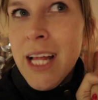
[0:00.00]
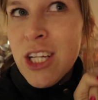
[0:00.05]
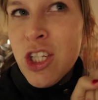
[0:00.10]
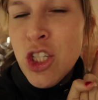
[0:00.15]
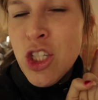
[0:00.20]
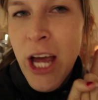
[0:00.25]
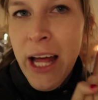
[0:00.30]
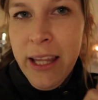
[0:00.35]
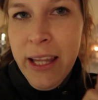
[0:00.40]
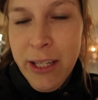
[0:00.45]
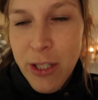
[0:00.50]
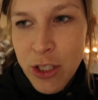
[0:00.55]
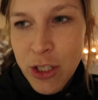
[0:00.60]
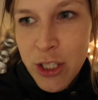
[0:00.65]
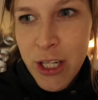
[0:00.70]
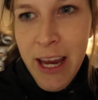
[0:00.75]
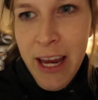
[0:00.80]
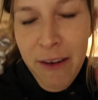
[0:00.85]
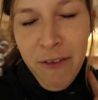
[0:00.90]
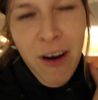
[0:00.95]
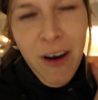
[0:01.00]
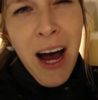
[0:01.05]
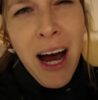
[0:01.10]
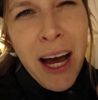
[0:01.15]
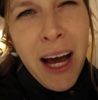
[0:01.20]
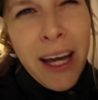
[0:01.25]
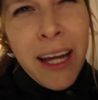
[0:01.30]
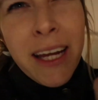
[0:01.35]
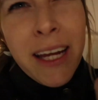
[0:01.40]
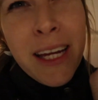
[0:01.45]
challenge. If
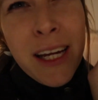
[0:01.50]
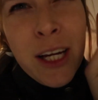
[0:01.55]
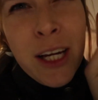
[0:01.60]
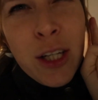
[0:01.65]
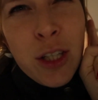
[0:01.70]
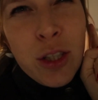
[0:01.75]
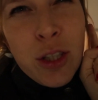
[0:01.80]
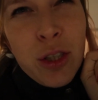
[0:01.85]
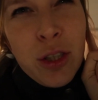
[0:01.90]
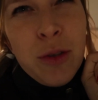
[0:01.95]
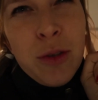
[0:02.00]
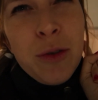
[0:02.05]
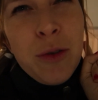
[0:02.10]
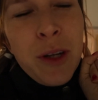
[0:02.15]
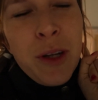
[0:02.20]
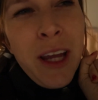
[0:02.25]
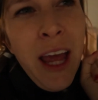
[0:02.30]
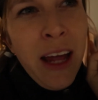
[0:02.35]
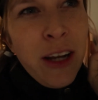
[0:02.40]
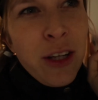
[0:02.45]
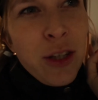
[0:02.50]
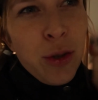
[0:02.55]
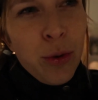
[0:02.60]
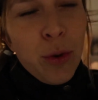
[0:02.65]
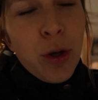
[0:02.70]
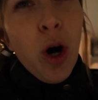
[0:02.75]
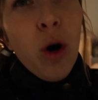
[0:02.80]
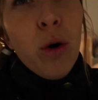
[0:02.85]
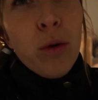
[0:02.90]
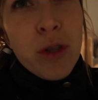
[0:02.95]
I can
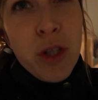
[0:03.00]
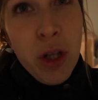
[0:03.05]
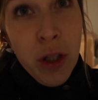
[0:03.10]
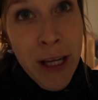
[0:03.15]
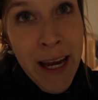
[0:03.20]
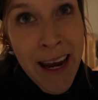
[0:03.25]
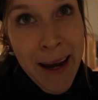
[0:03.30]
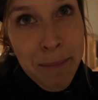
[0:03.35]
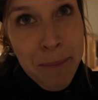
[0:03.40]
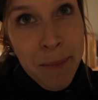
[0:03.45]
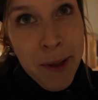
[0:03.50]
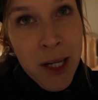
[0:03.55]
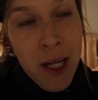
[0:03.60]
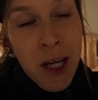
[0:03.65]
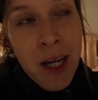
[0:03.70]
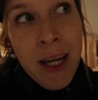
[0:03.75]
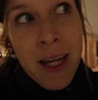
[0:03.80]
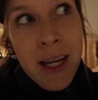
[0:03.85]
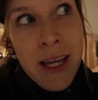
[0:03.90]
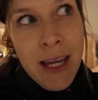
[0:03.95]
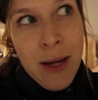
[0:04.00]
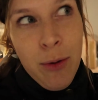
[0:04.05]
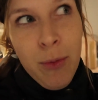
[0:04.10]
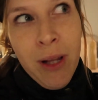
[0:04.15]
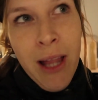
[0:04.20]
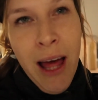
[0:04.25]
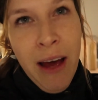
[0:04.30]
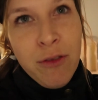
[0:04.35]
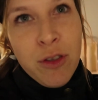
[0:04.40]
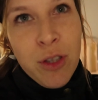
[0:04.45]
do goals on him, he
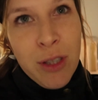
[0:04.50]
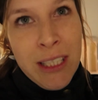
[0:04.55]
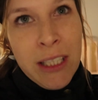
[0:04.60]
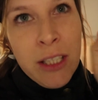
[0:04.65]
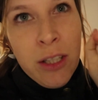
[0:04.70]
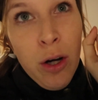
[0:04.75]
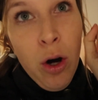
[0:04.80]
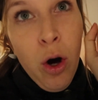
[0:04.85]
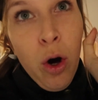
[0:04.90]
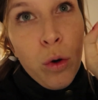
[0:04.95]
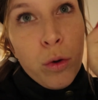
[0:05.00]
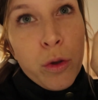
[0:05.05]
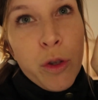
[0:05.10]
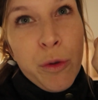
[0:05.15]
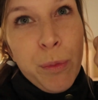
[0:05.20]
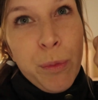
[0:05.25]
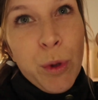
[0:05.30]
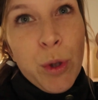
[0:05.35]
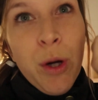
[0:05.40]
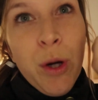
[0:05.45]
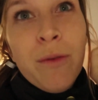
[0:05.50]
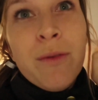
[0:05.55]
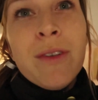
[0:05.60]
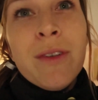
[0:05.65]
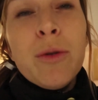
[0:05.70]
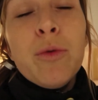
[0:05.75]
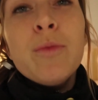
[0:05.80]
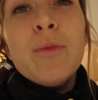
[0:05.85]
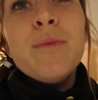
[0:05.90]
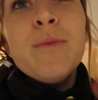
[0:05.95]
will have to eat a whole spoon of
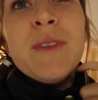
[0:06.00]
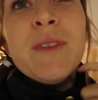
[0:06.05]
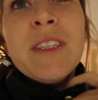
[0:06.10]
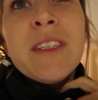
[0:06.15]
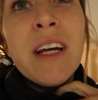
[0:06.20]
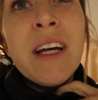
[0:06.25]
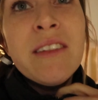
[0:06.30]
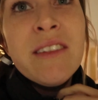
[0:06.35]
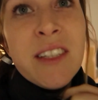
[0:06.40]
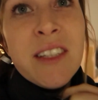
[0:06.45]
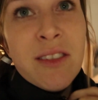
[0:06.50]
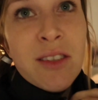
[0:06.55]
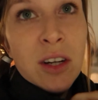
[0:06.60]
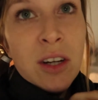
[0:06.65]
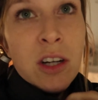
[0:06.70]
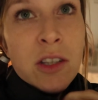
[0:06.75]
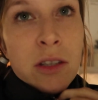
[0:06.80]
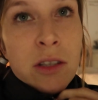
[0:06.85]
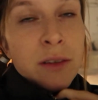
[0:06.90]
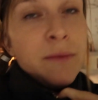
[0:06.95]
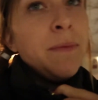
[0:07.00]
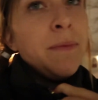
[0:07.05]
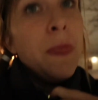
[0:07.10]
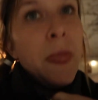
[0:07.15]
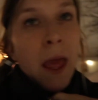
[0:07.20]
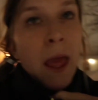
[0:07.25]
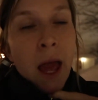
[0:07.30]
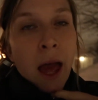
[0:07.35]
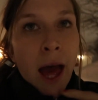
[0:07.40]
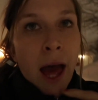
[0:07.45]
disgusting sauce.
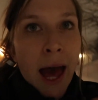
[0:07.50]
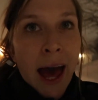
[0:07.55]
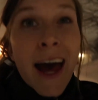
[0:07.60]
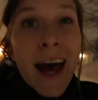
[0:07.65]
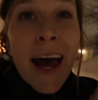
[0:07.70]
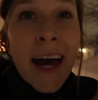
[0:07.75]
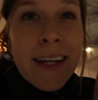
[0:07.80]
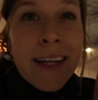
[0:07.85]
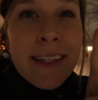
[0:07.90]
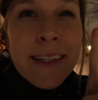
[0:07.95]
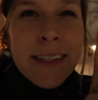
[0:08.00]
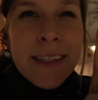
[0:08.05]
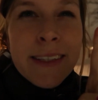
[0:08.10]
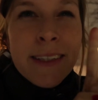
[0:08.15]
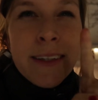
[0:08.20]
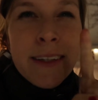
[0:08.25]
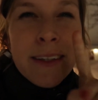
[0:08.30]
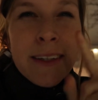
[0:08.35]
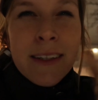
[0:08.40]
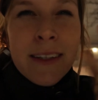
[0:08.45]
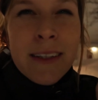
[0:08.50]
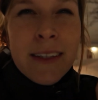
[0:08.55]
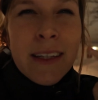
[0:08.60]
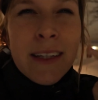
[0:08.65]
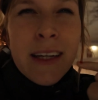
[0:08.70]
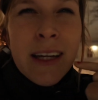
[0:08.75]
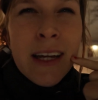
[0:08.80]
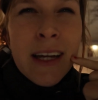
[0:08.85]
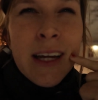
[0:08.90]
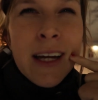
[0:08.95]
And
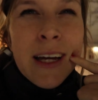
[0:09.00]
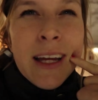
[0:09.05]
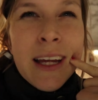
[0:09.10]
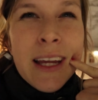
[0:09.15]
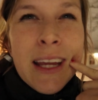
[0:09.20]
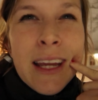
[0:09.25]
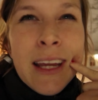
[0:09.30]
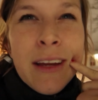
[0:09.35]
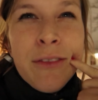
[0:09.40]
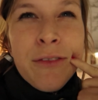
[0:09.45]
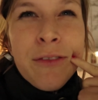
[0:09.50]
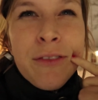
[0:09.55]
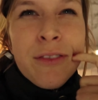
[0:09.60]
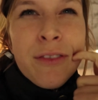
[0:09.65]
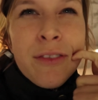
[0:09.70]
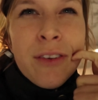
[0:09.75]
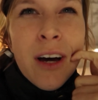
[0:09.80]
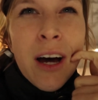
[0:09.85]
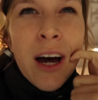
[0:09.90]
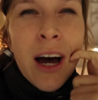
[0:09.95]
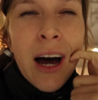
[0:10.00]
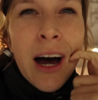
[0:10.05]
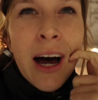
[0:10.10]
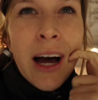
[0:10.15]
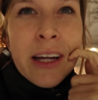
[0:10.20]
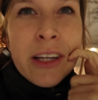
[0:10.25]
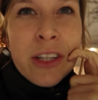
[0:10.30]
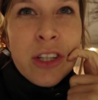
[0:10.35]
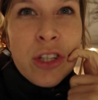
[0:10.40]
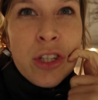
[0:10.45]
if
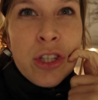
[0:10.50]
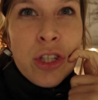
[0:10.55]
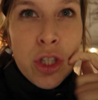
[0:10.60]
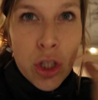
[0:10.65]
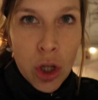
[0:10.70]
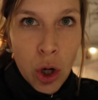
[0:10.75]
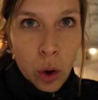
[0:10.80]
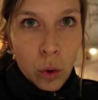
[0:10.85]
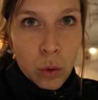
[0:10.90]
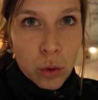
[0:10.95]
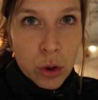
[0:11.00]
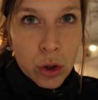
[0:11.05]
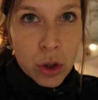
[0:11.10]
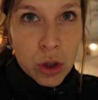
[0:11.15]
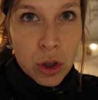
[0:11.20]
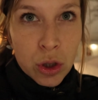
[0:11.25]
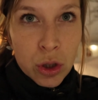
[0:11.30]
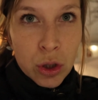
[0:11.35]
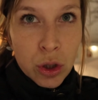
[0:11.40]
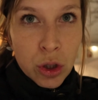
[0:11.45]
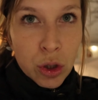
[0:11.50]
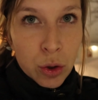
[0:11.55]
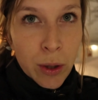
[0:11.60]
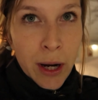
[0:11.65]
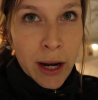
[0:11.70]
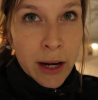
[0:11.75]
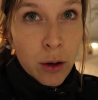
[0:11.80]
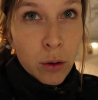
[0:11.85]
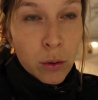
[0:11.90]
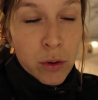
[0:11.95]
I don't shoot
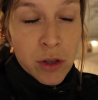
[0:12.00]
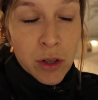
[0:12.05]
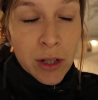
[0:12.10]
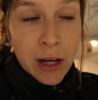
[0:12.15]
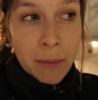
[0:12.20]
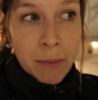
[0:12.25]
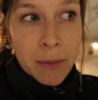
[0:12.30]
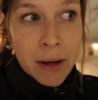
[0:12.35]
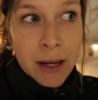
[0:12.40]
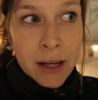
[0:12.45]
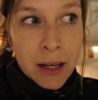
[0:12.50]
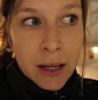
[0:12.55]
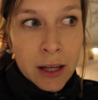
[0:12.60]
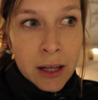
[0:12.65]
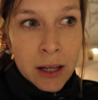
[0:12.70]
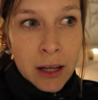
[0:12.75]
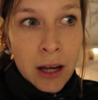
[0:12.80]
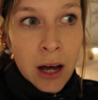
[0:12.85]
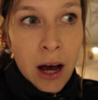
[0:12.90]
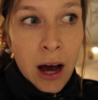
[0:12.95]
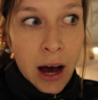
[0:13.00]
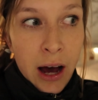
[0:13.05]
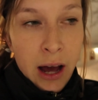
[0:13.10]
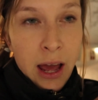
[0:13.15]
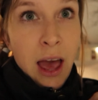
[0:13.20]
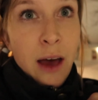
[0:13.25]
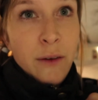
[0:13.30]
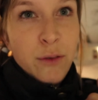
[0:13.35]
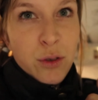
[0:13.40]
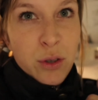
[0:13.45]
any goals on him,
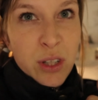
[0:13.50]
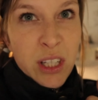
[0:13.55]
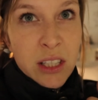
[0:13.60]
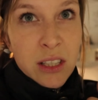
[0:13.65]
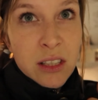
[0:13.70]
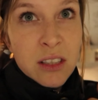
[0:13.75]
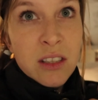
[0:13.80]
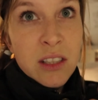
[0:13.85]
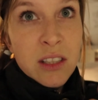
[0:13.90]
I have to eat